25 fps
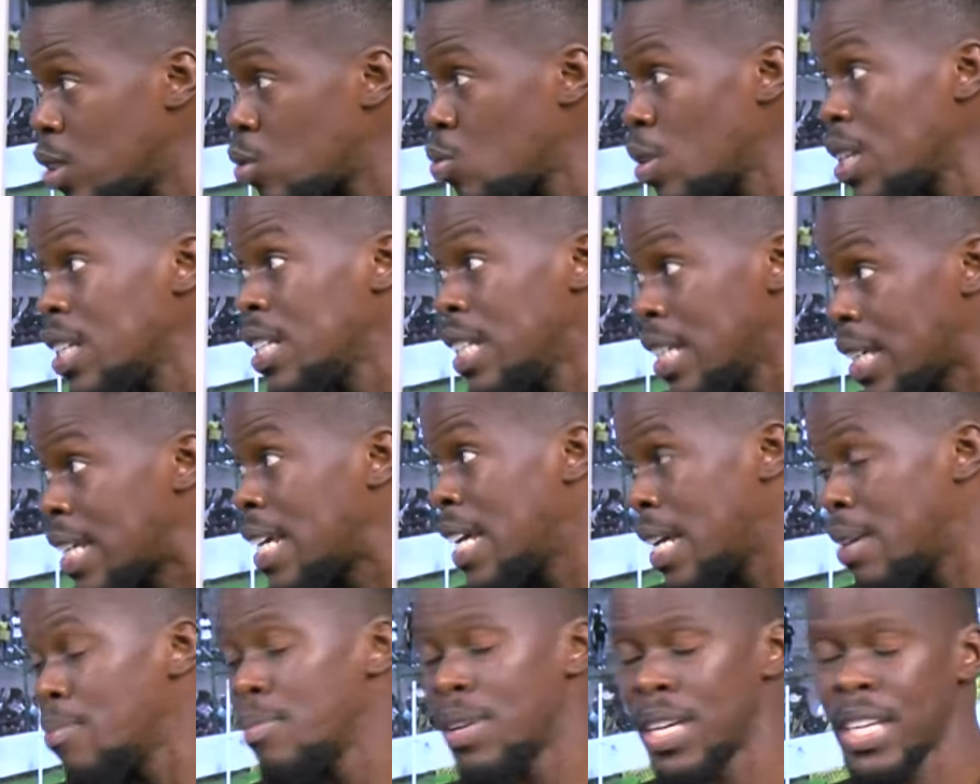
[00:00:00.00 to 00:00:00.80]
When he
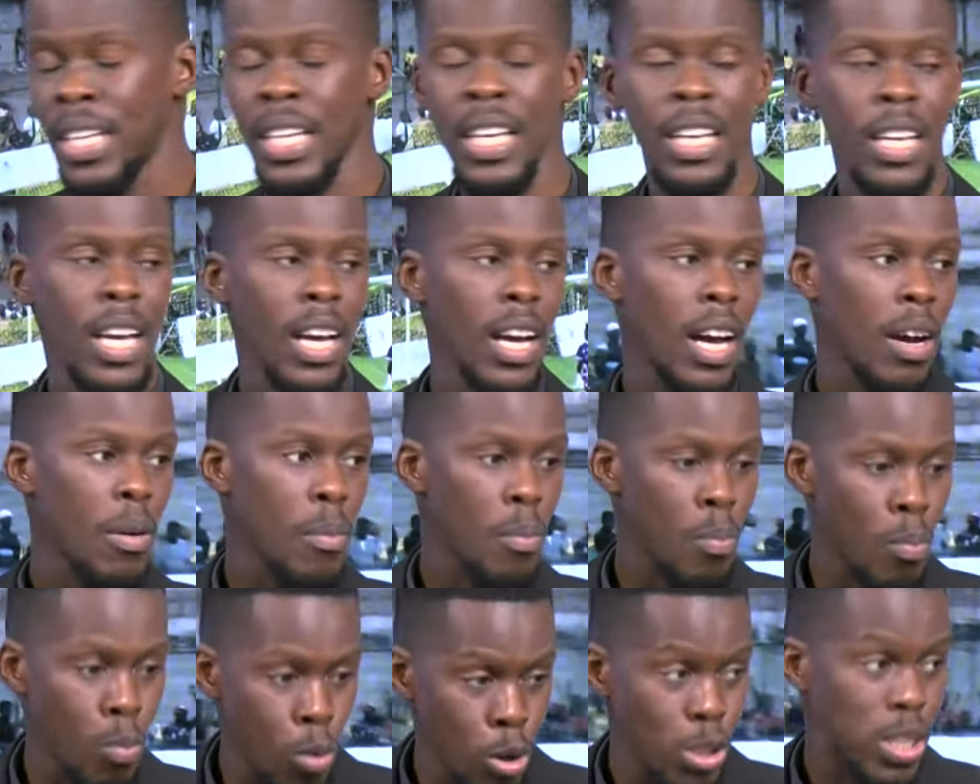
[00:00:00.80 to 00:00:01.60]
came in,
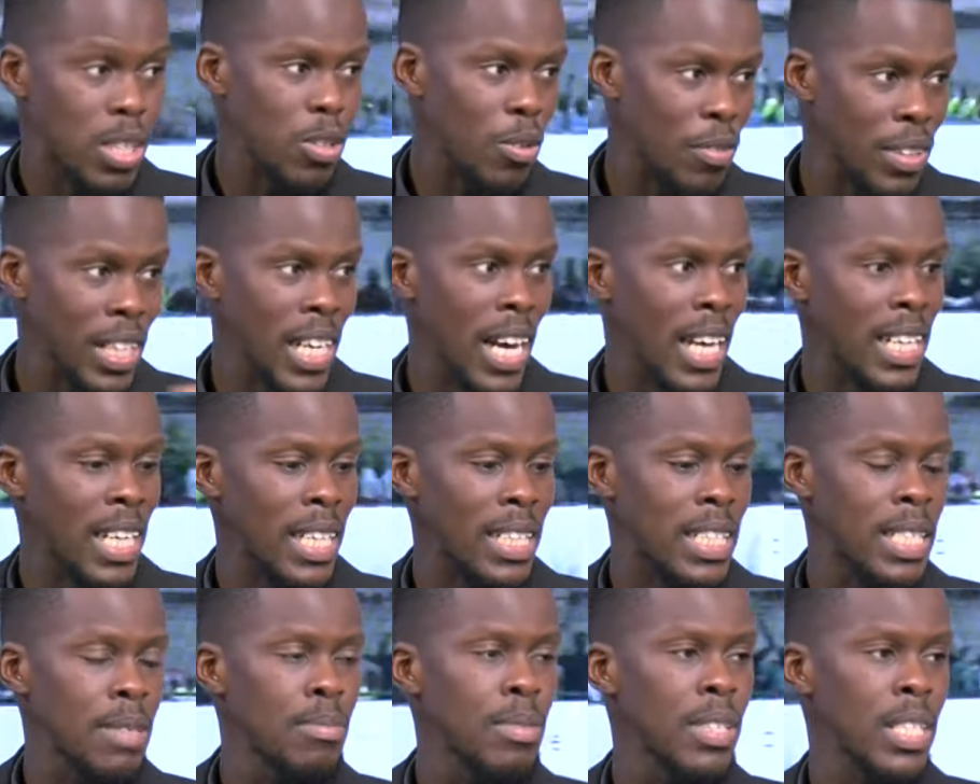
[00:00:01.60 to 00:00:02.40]
most of the other
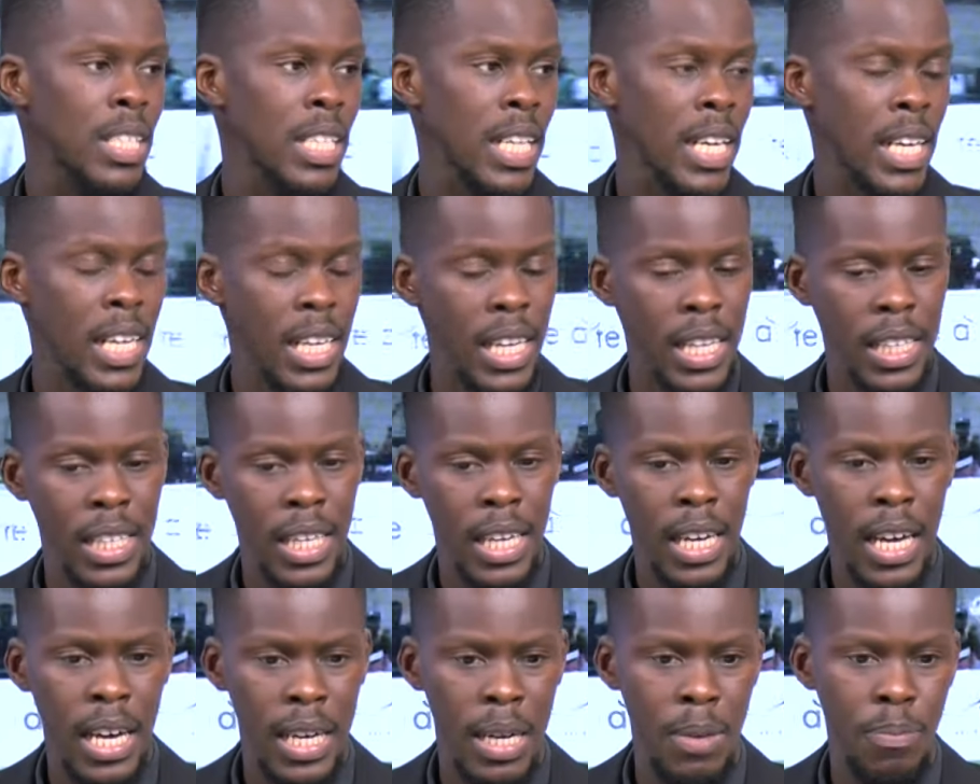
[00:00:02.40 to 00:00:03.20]
teams in the
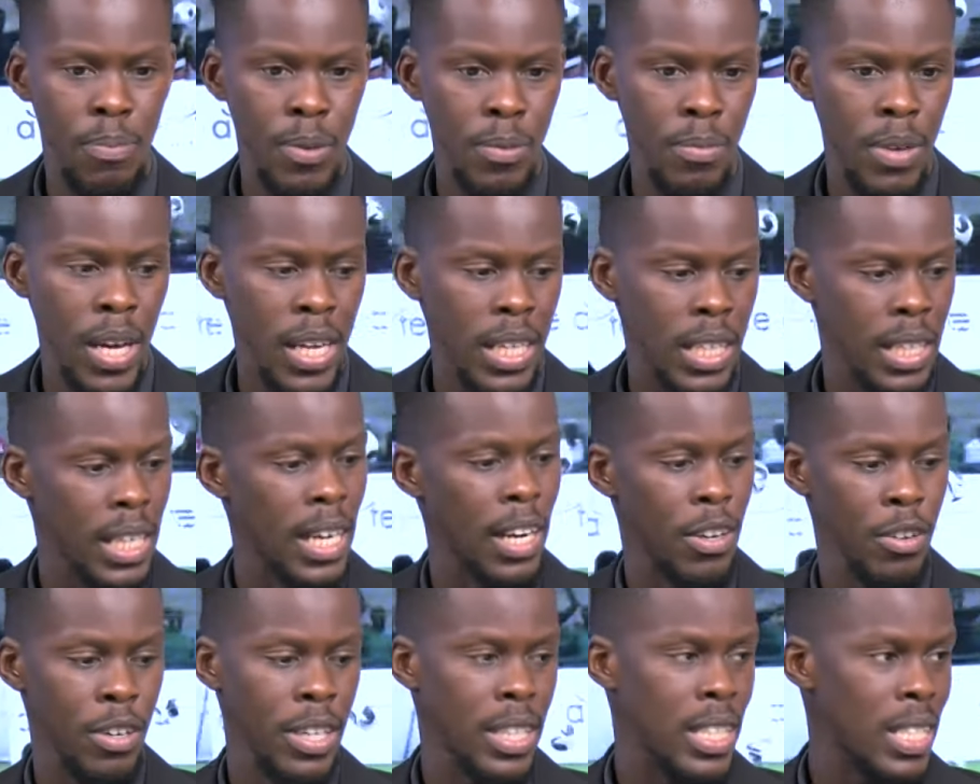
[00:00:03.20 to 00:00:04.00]
Ghana Premier League
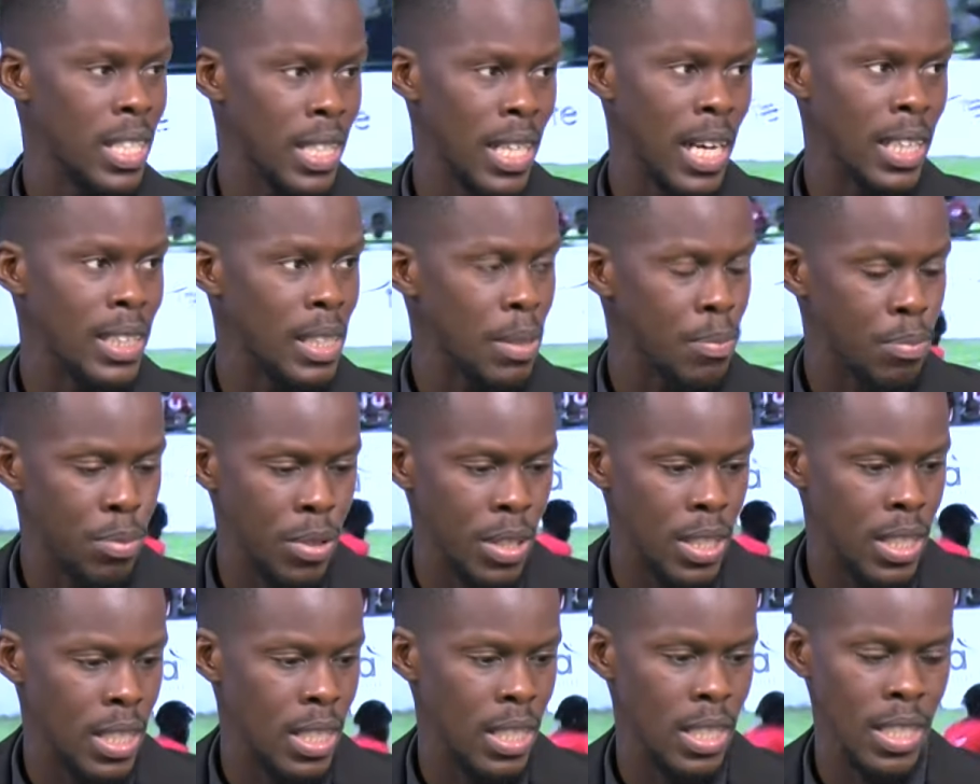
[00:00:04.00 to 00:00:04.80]
had already started
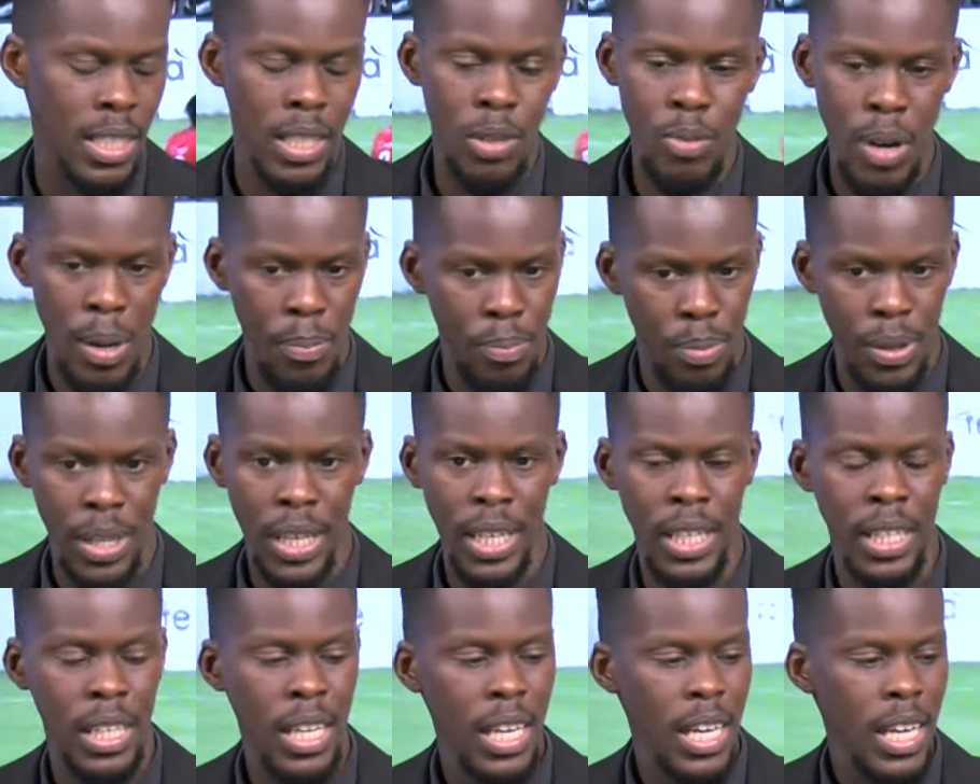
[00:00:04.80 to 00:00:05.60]
preseason. Yeah. They were
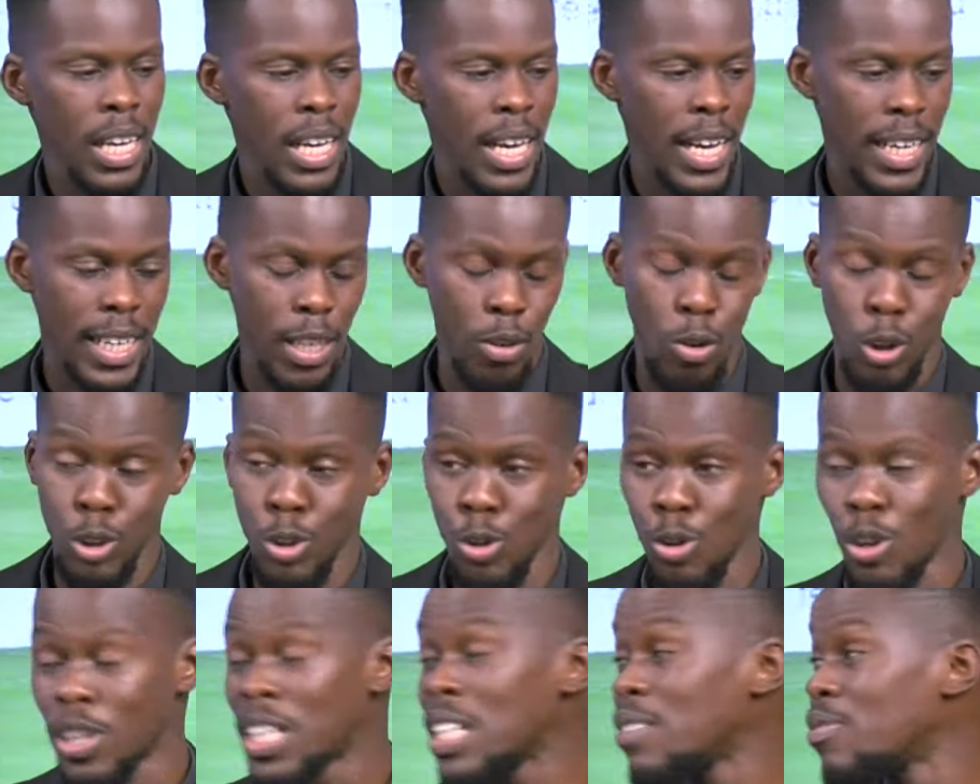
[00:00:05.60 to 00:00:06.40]
playing again.
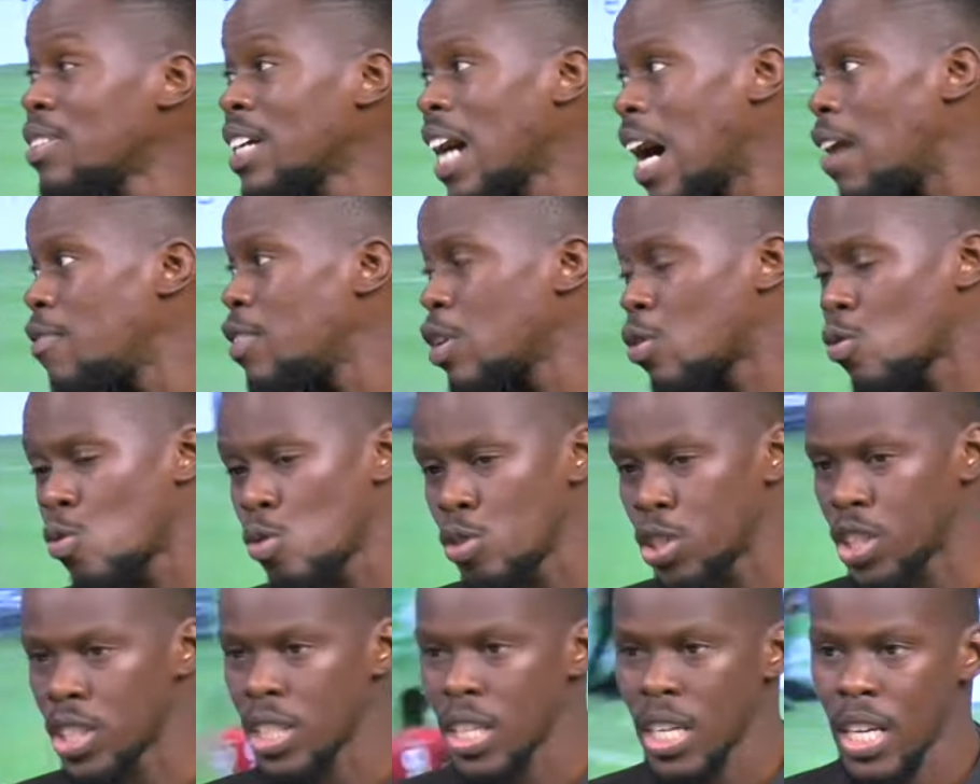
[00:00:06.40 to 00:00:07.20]
Kotoko didn't even have a
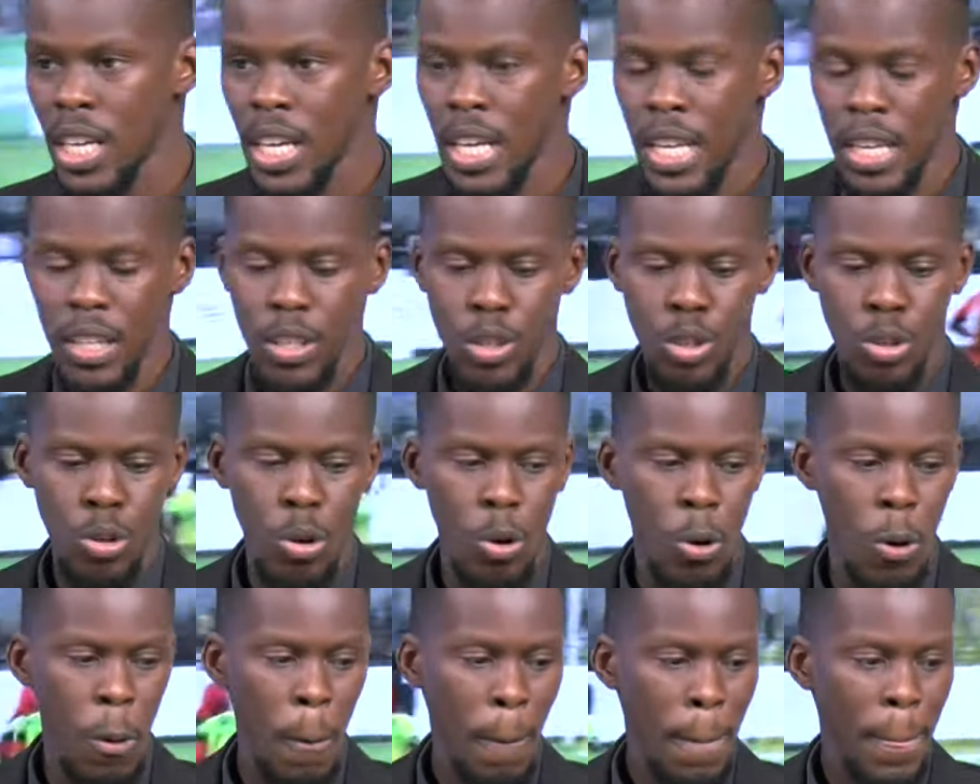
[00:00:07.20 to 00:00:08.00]
coach.
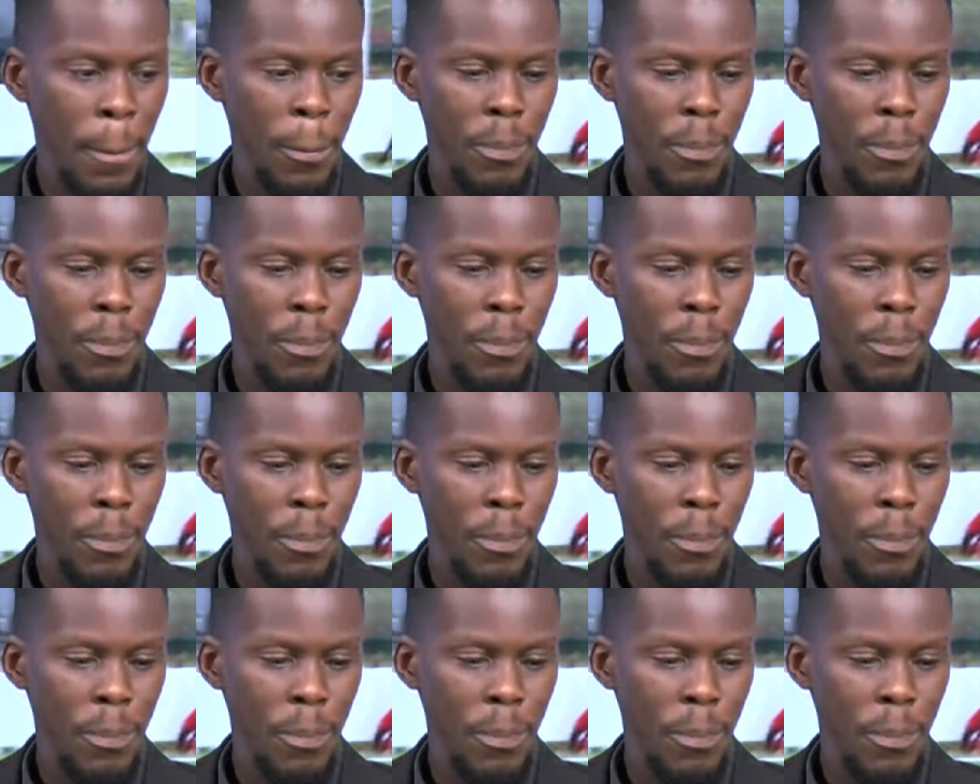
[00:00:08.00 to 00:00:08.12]
So